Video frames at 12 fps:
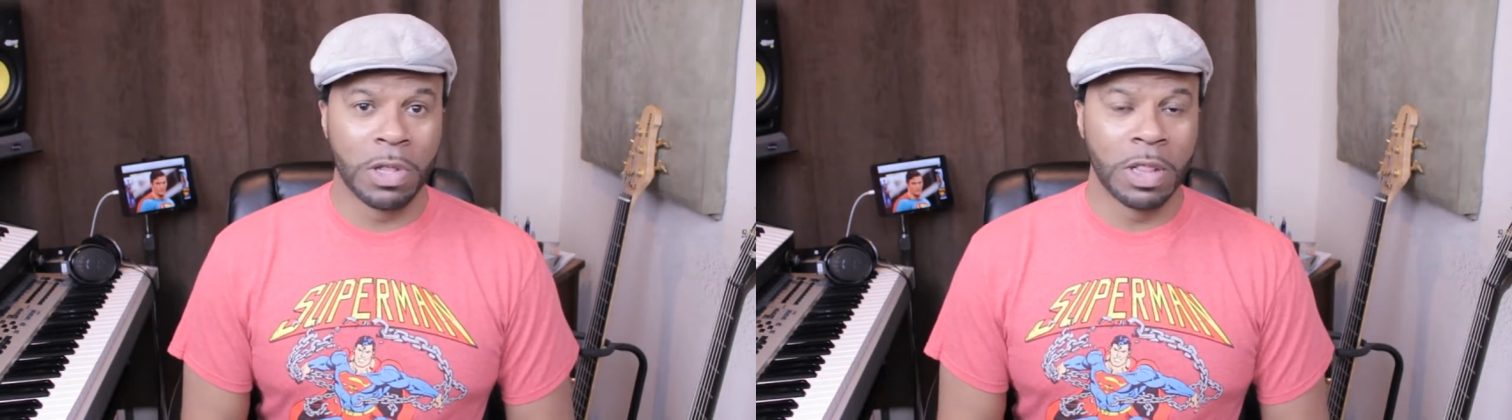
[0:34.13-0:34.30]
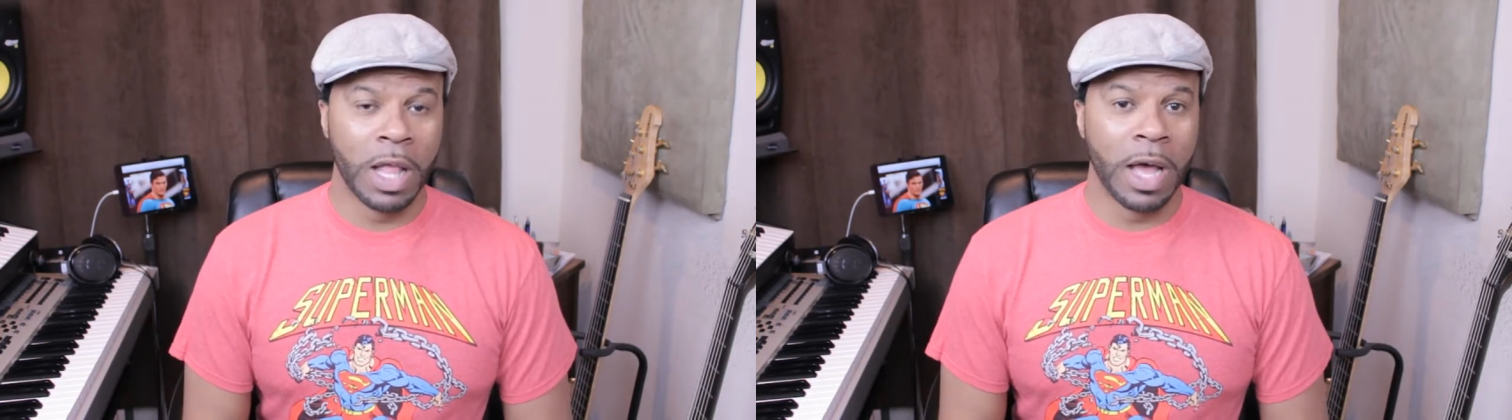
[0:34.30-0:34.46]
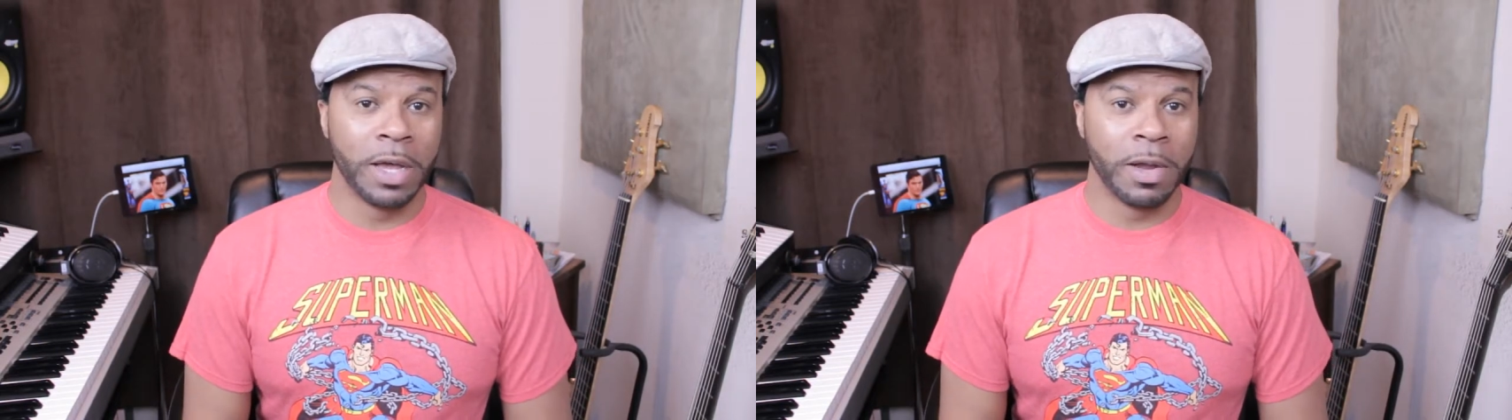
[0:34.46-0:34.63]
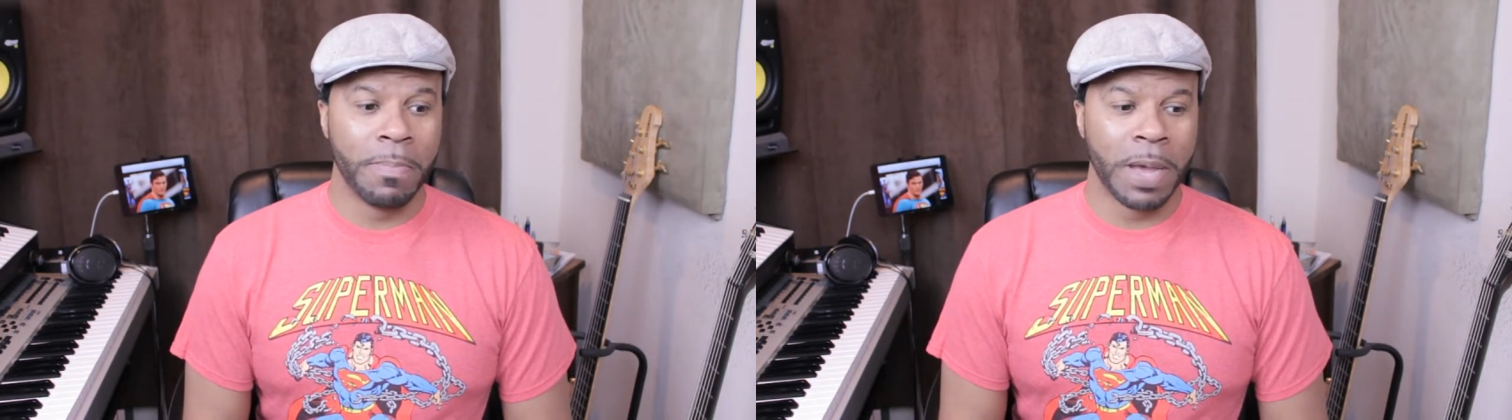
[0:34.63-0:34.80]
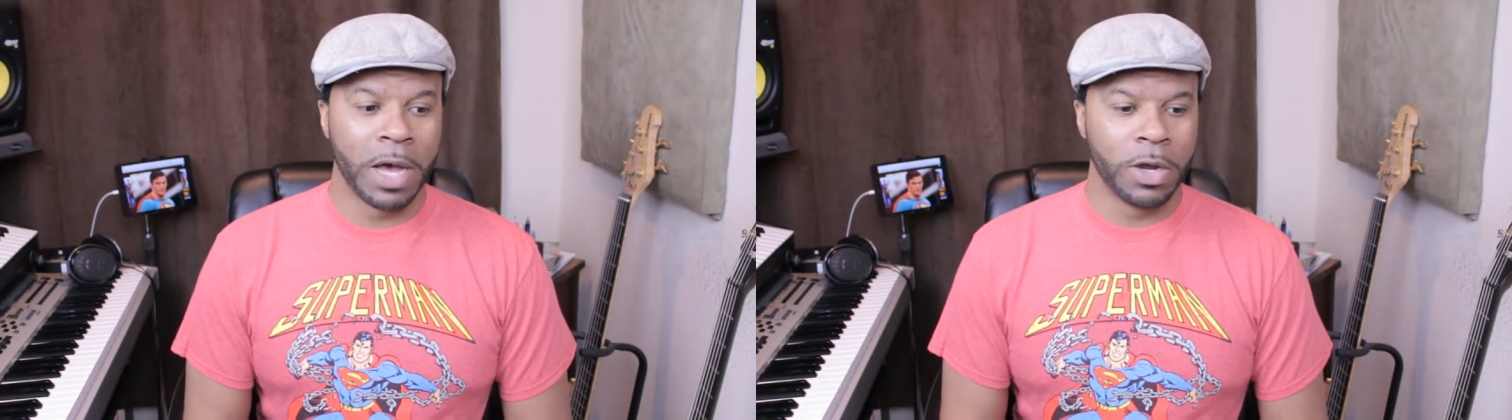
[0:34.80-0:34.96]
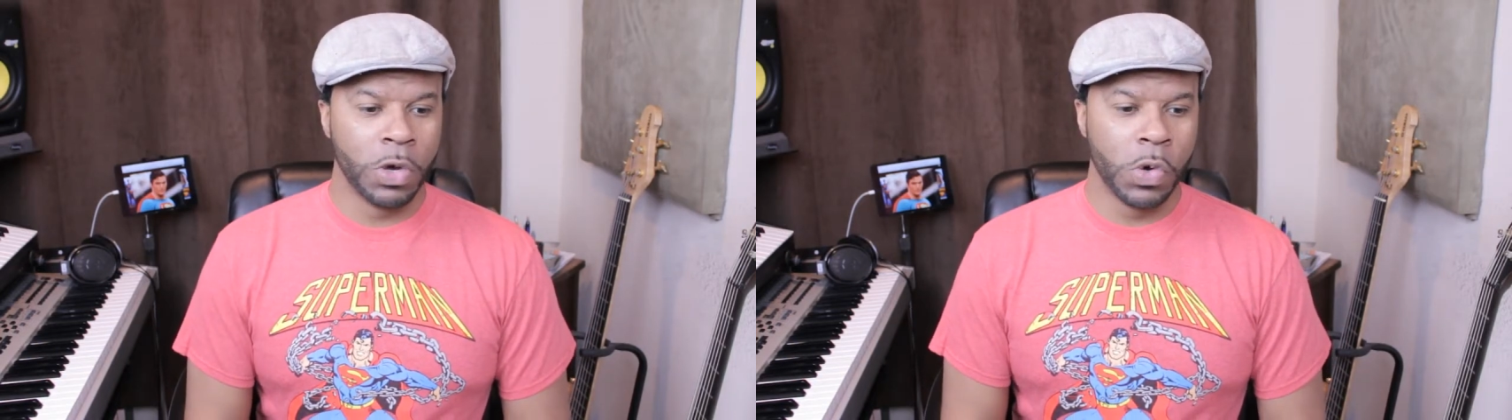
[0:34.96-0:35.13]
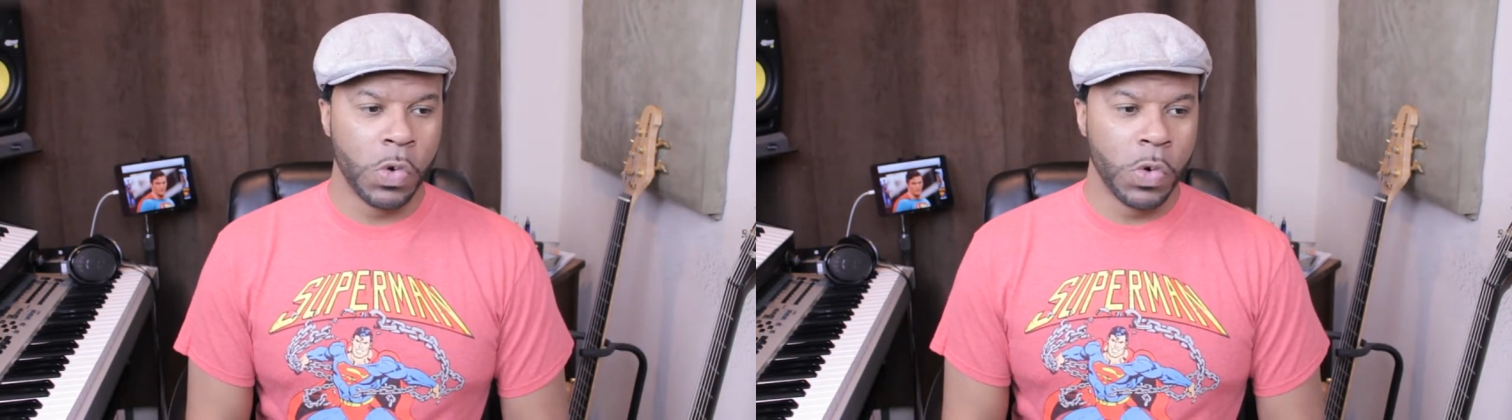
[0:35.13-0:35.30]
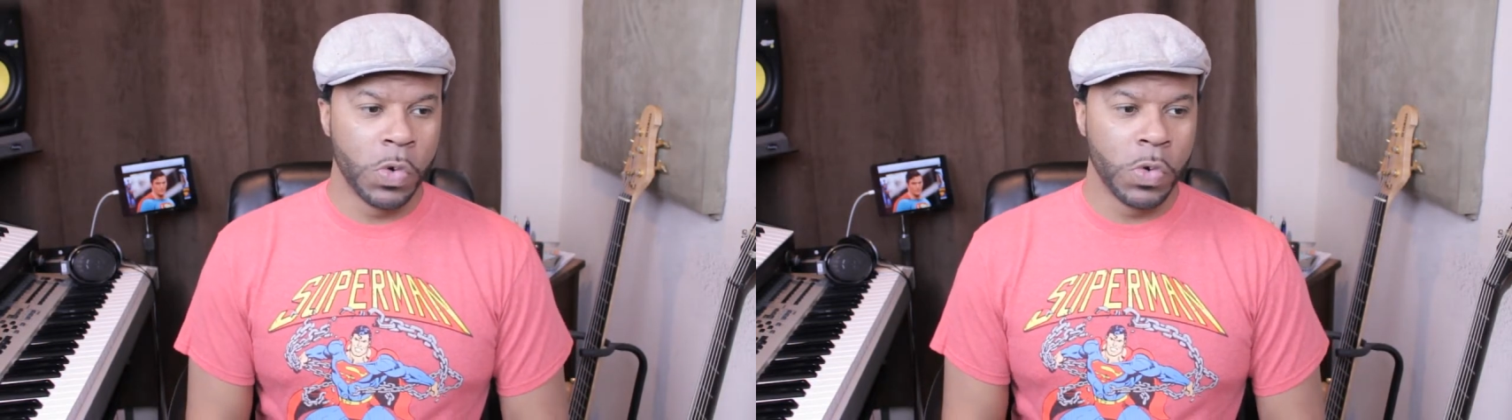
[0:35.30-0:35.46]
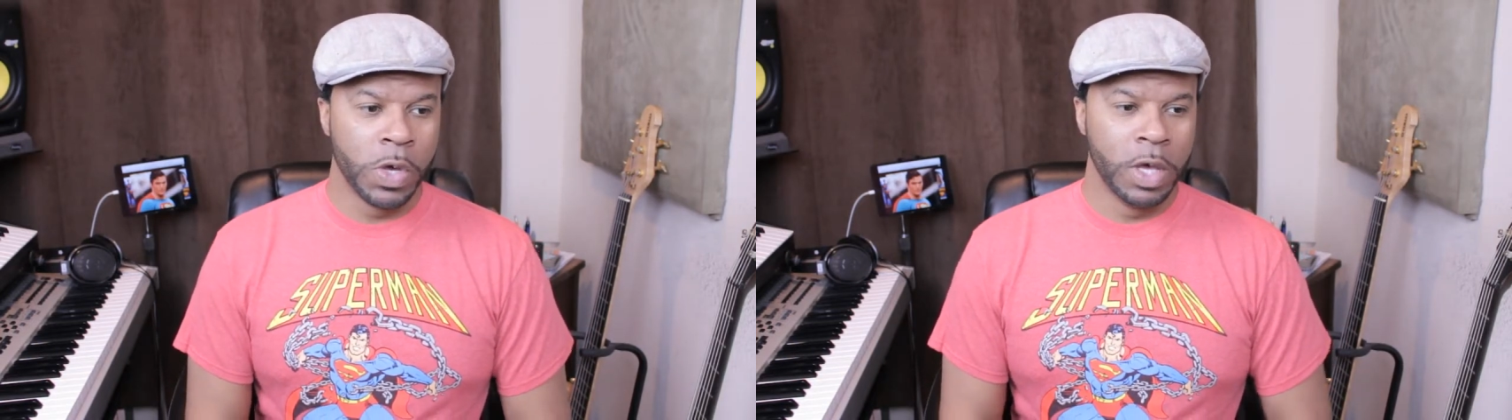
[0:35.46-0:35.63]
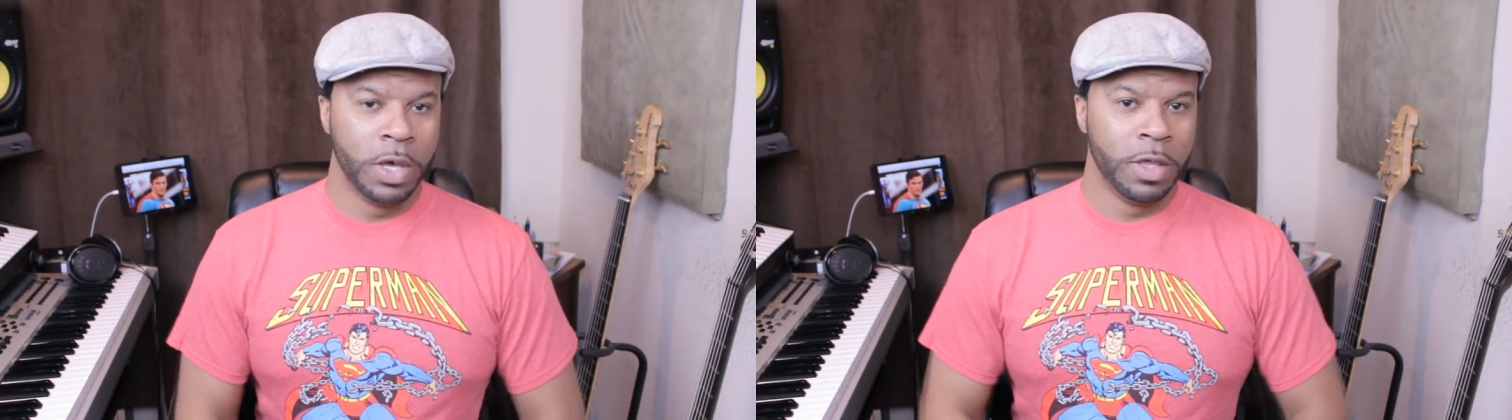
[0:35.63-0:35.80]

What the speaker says: online about who